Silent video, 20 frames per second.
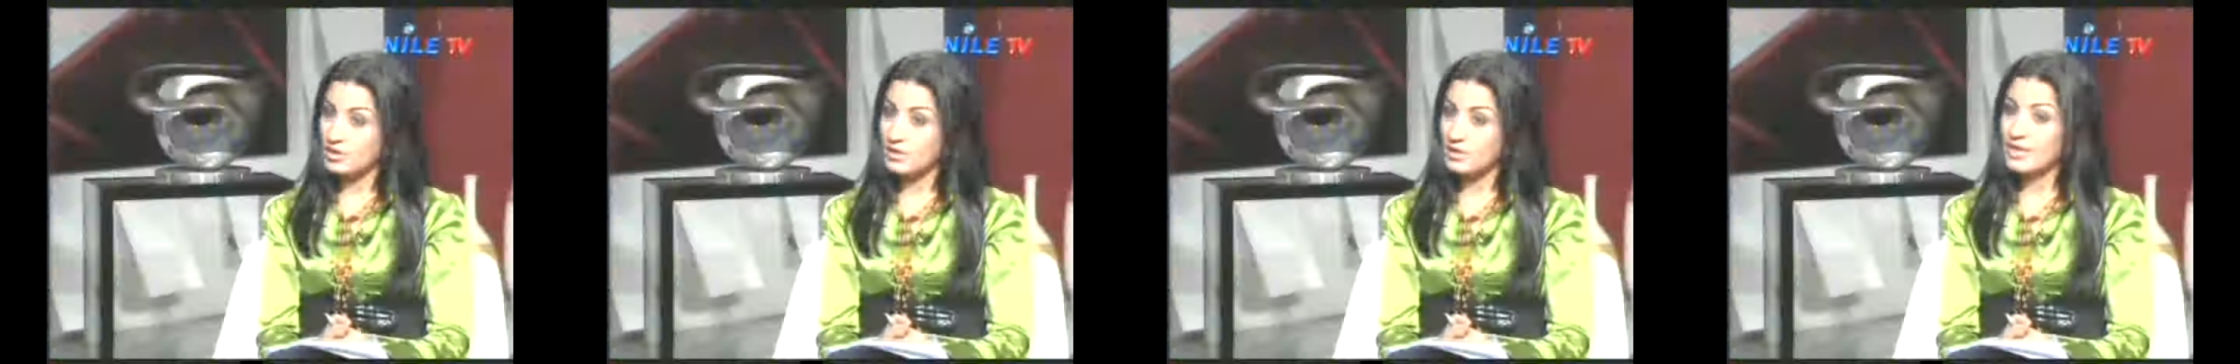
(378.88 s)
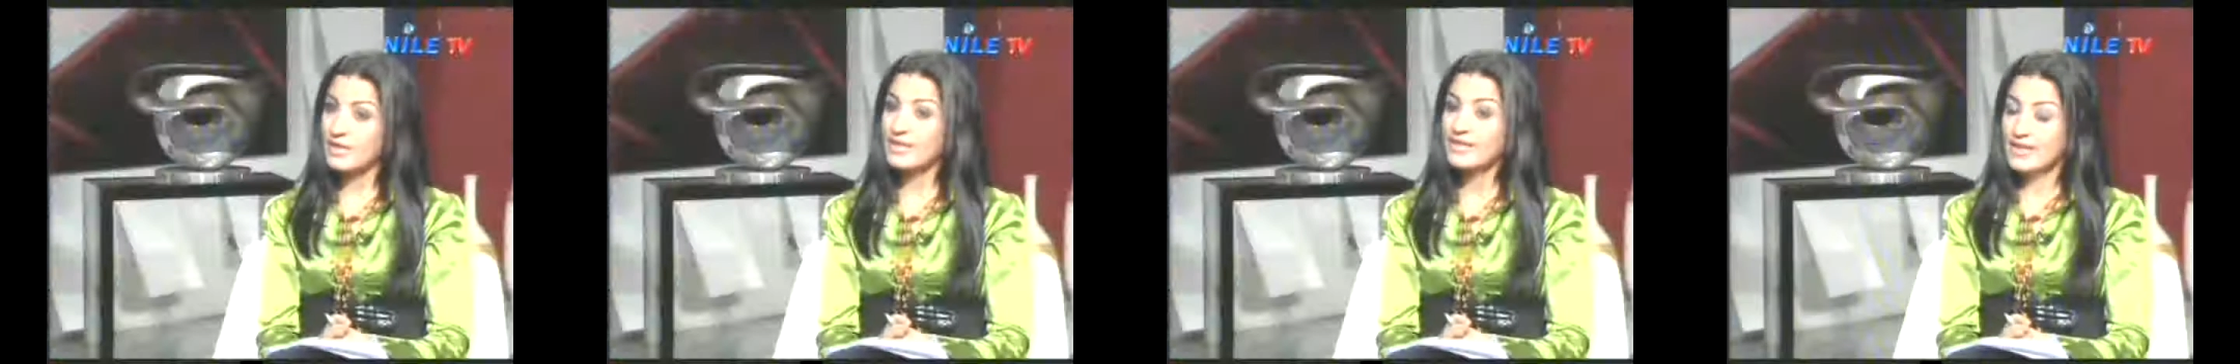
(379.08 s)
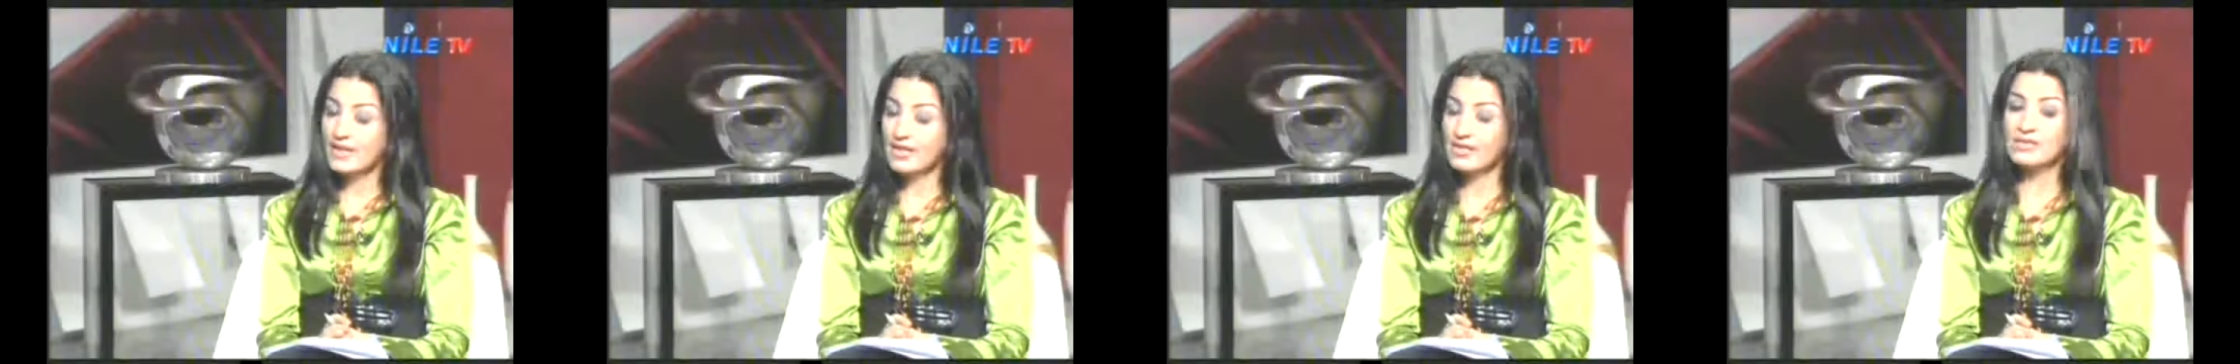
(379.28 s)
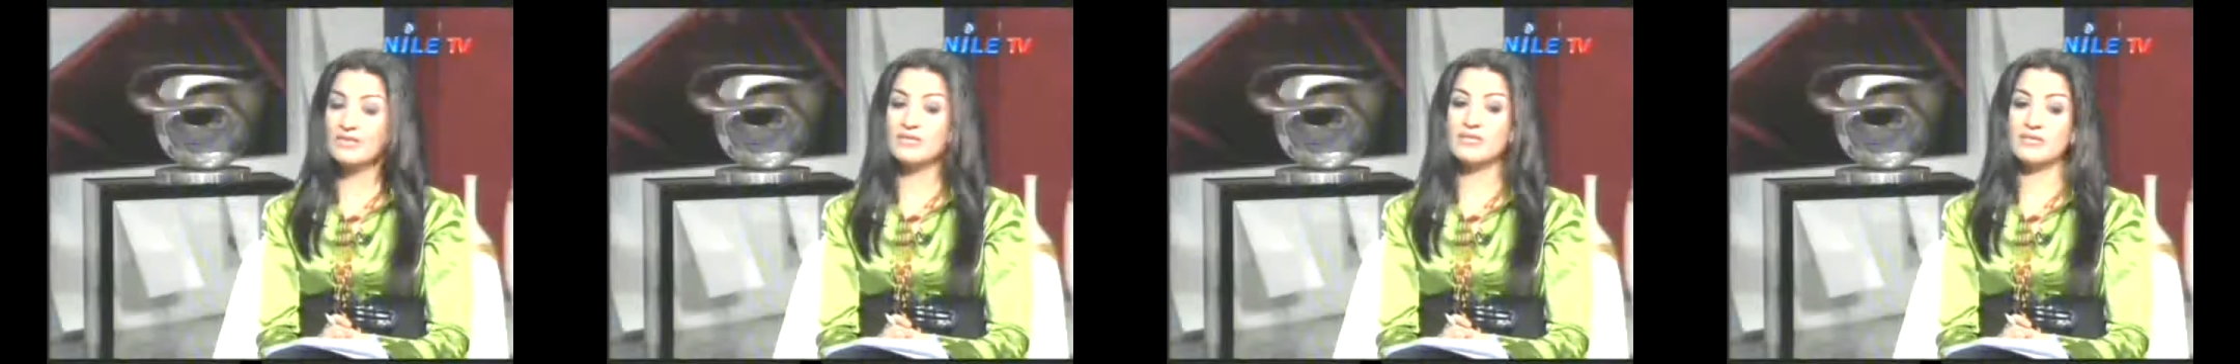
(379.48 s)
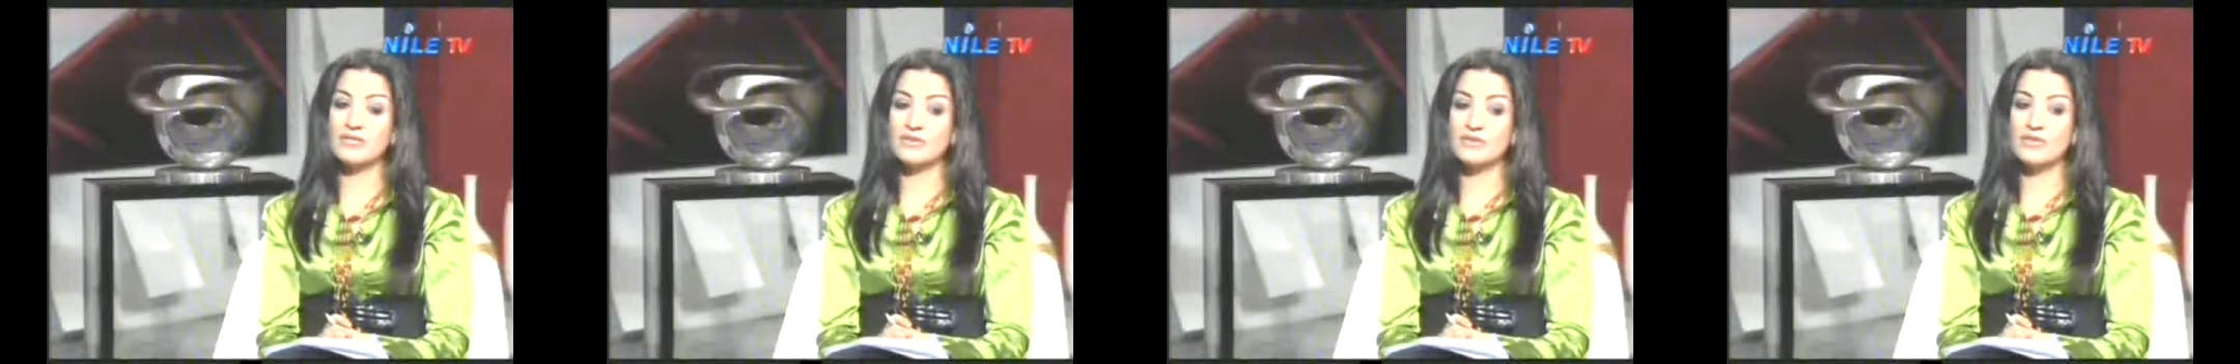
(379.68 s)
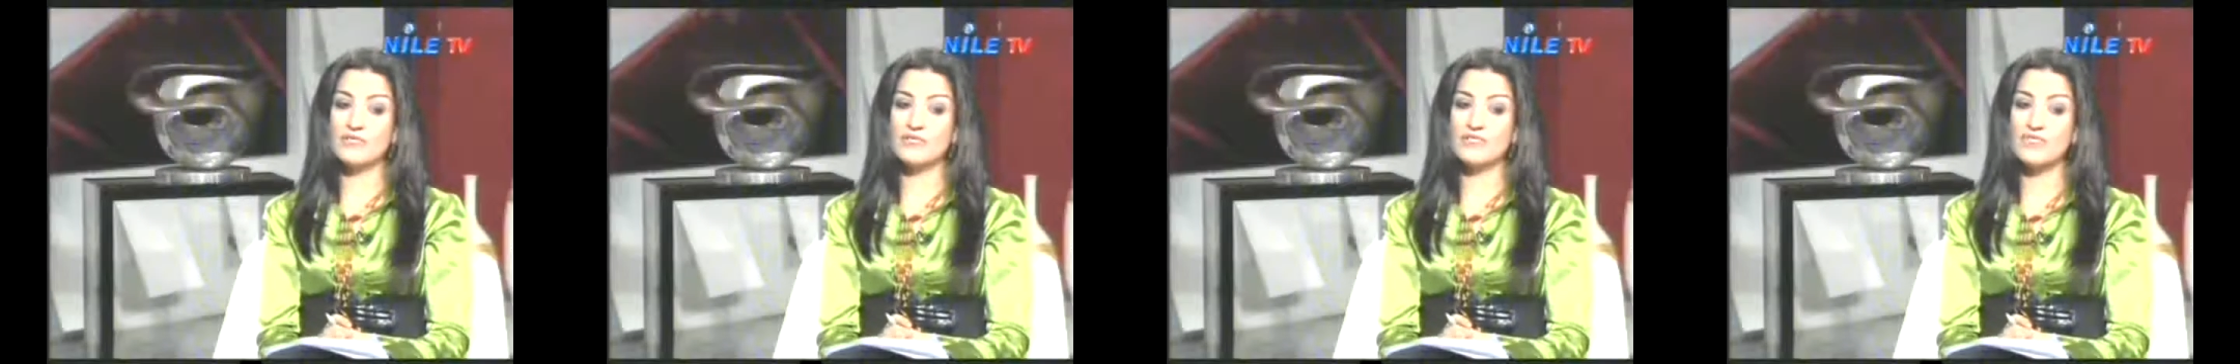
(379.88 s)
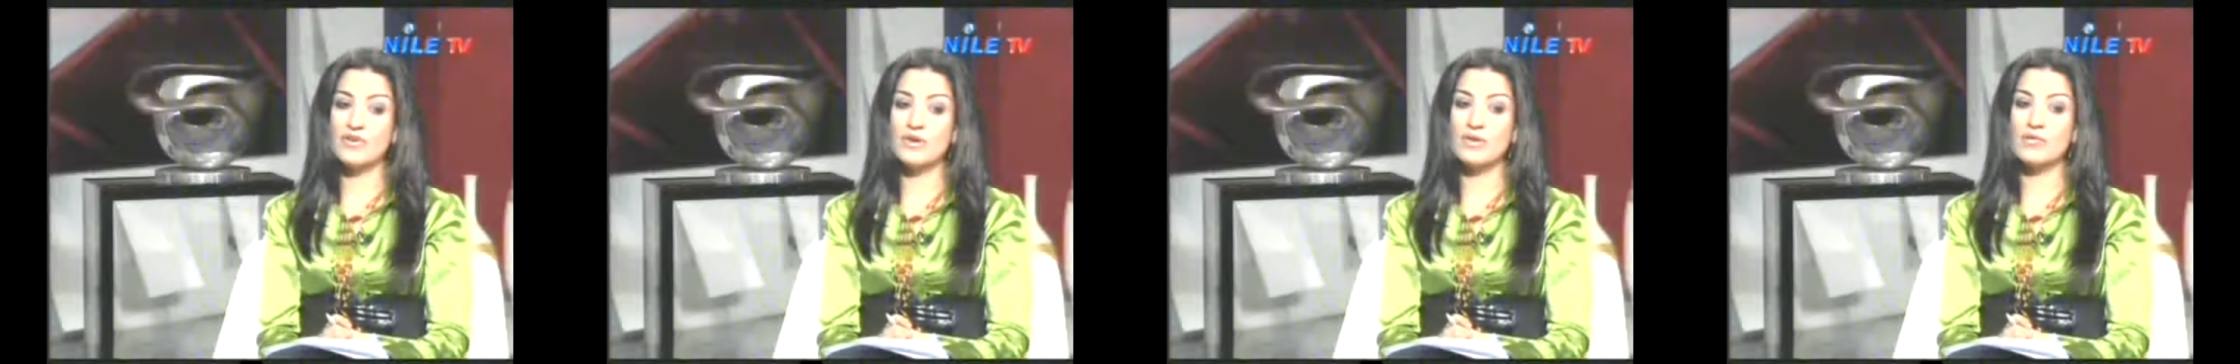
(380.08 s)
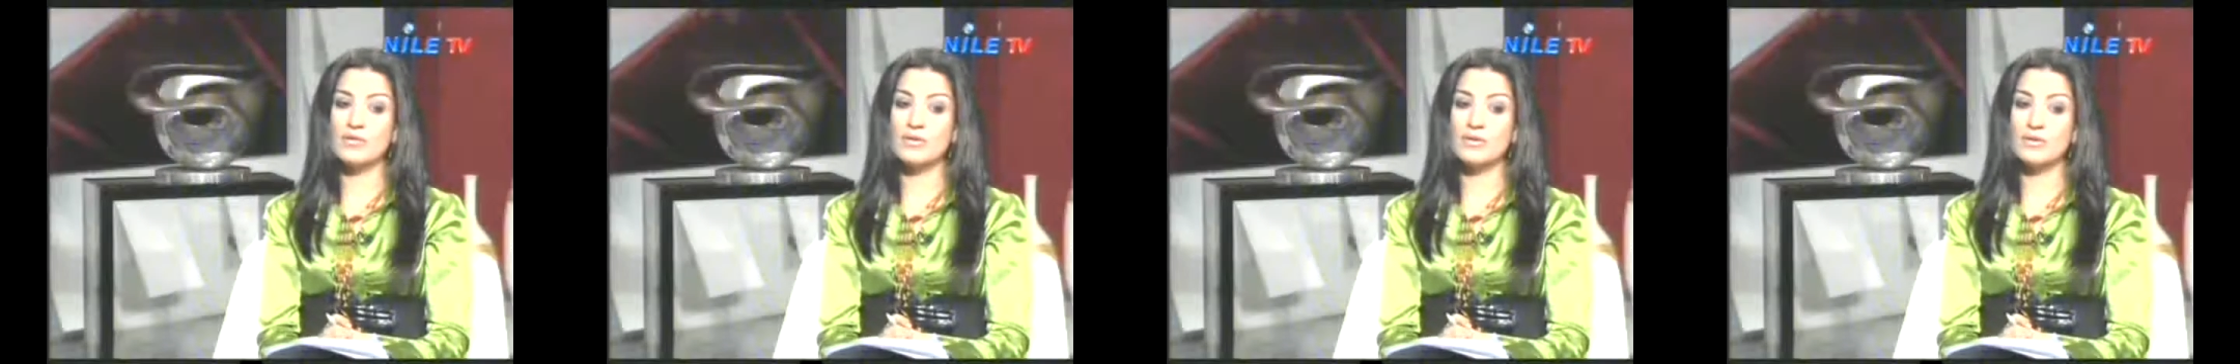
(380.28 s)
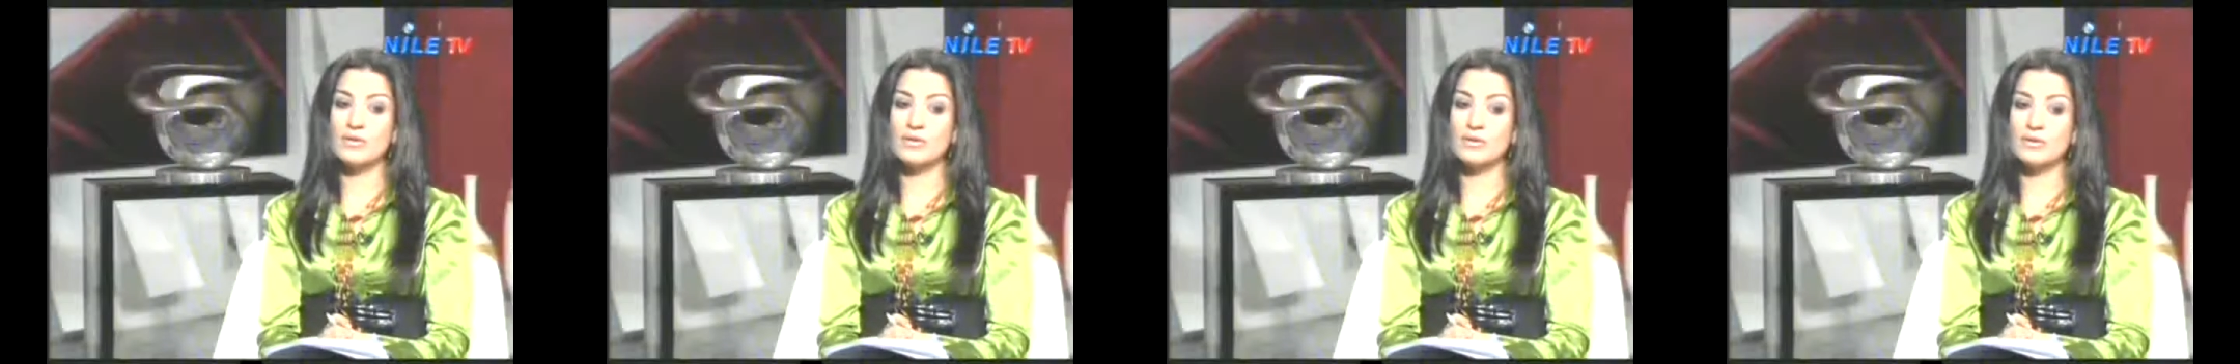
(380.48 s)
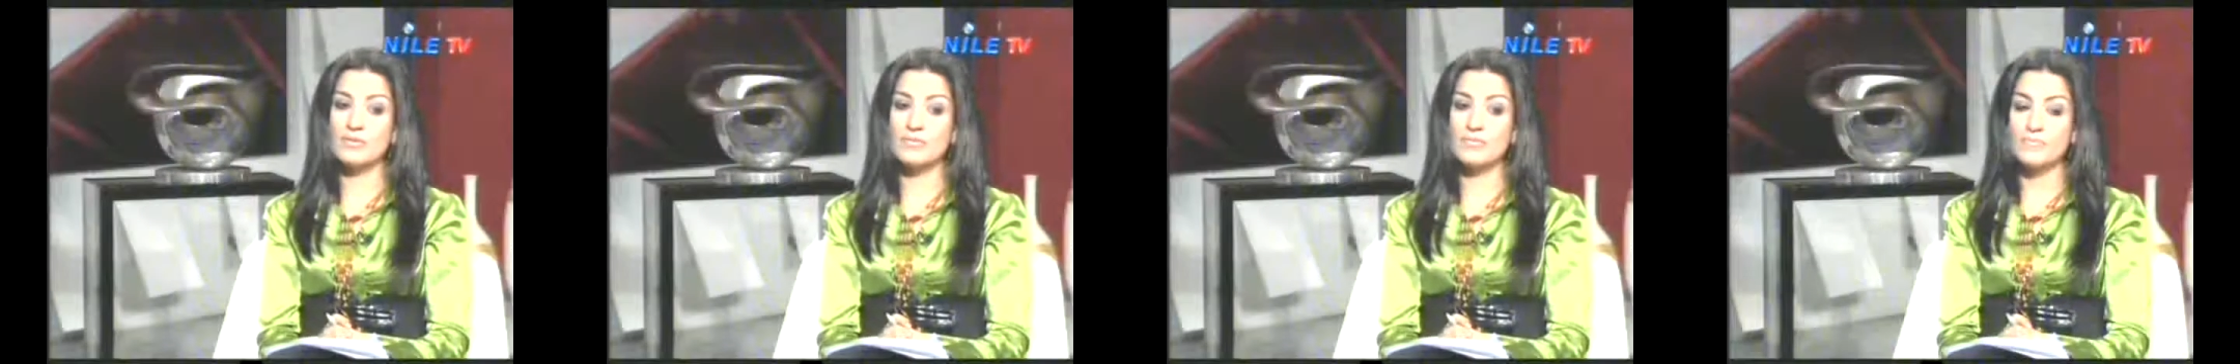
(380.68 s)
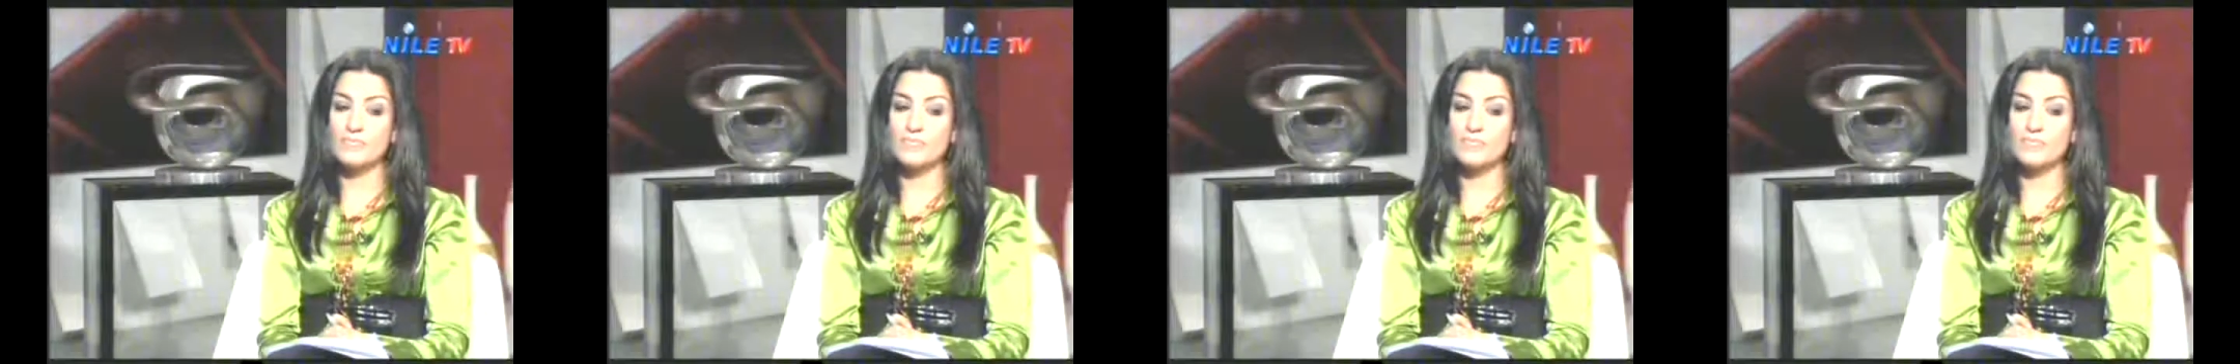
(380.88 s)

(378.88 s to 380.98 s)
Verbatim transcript: Uh, again, a very uh,